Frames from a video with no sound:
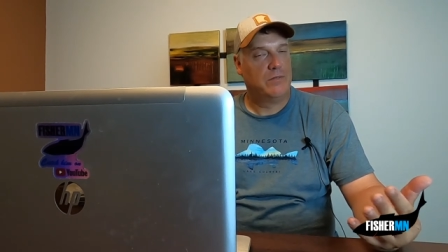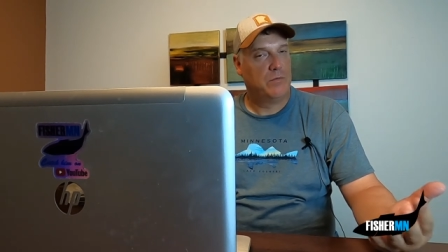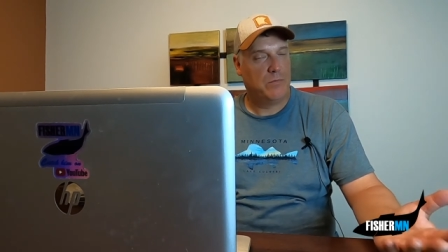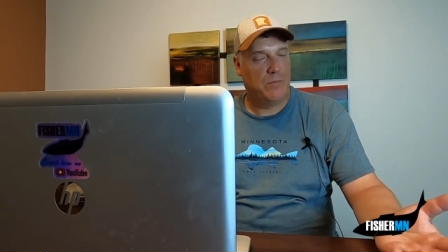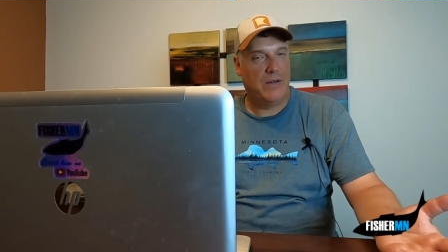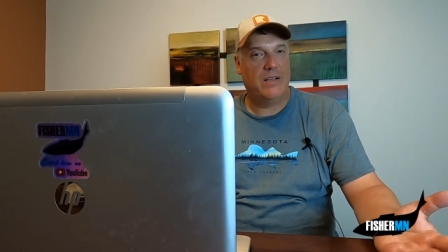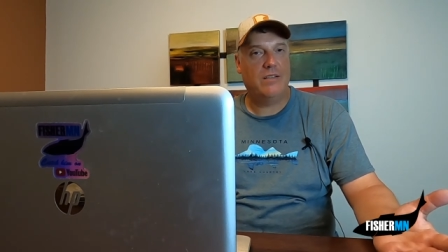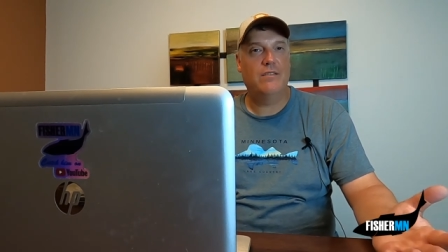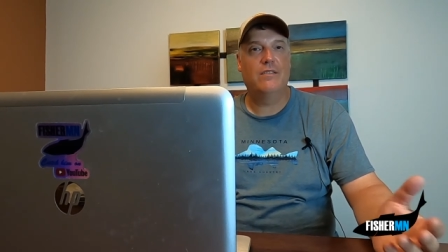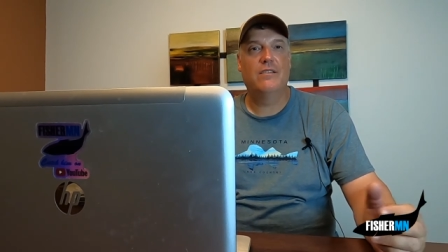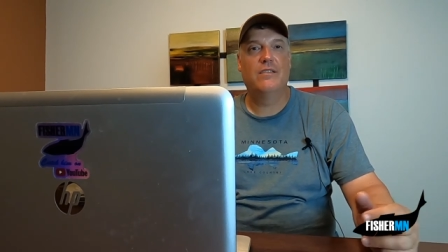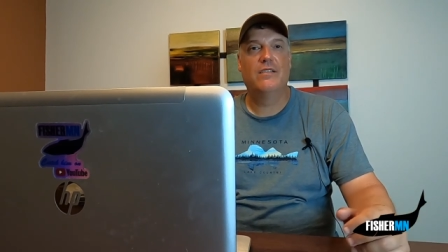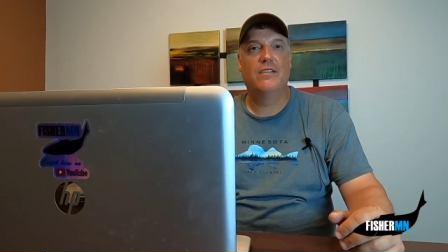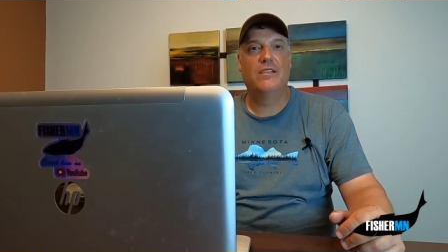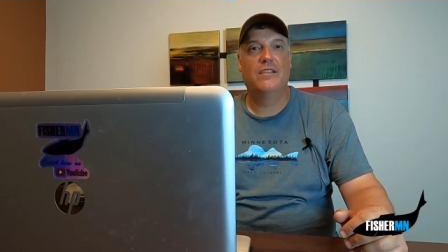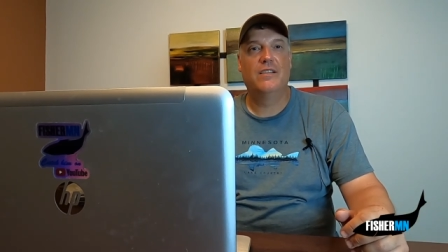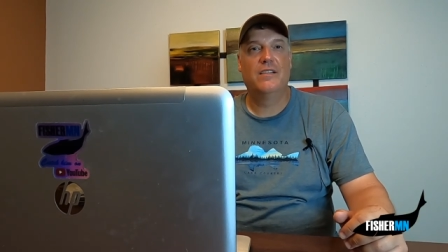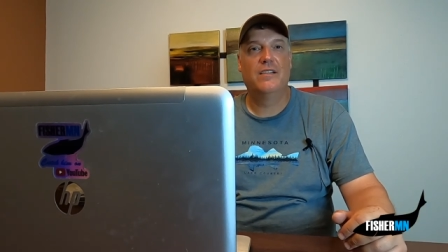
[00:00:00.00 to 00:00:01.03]
Well,
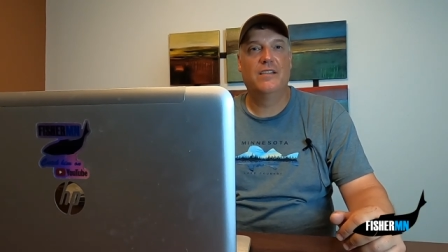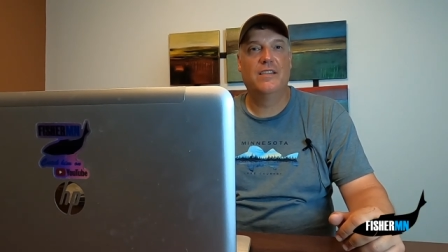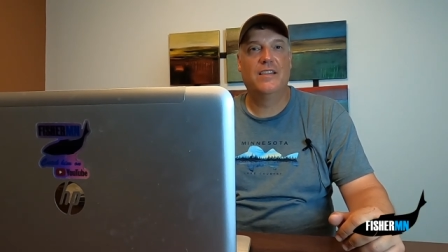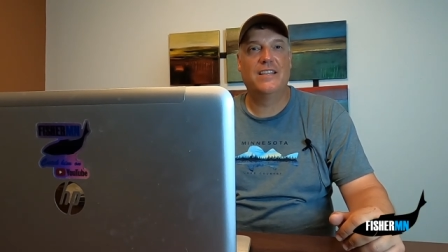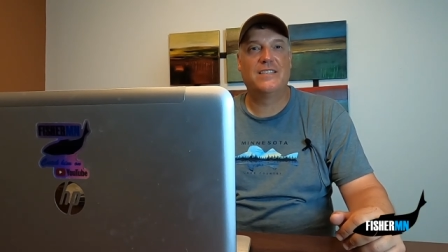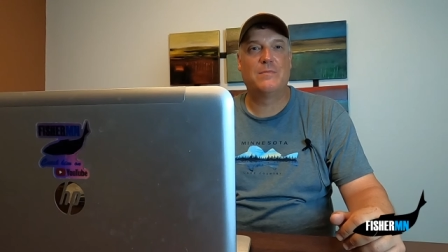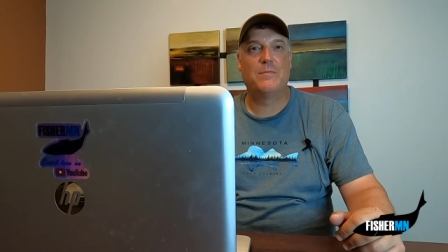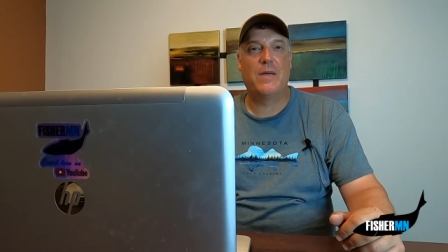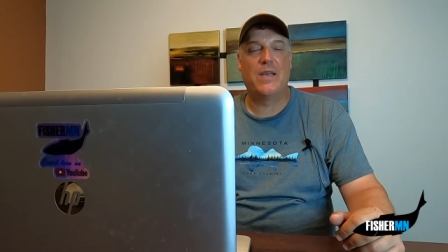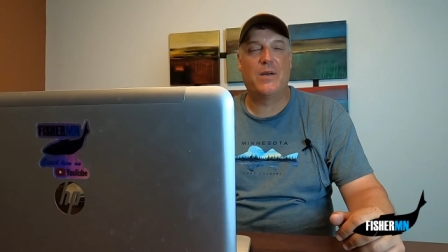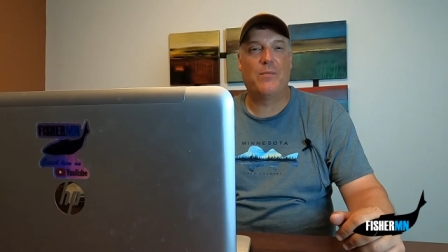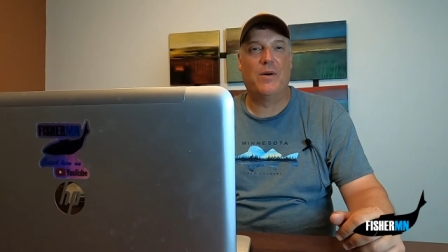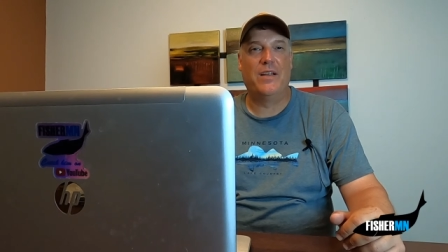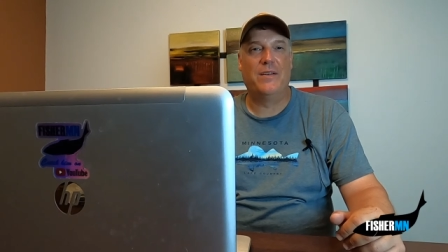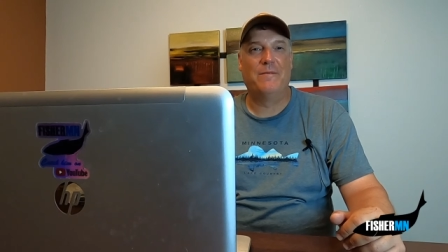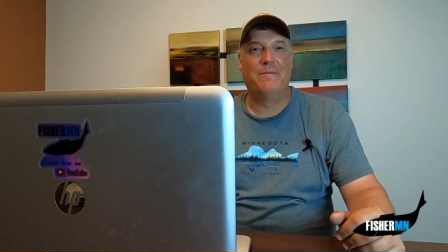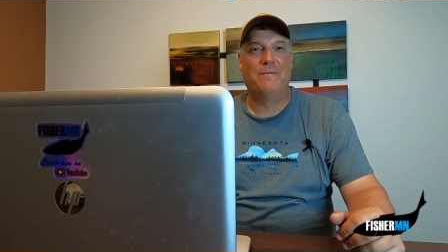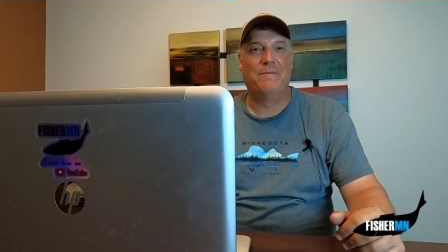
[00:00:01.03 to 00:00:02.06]
let's make one.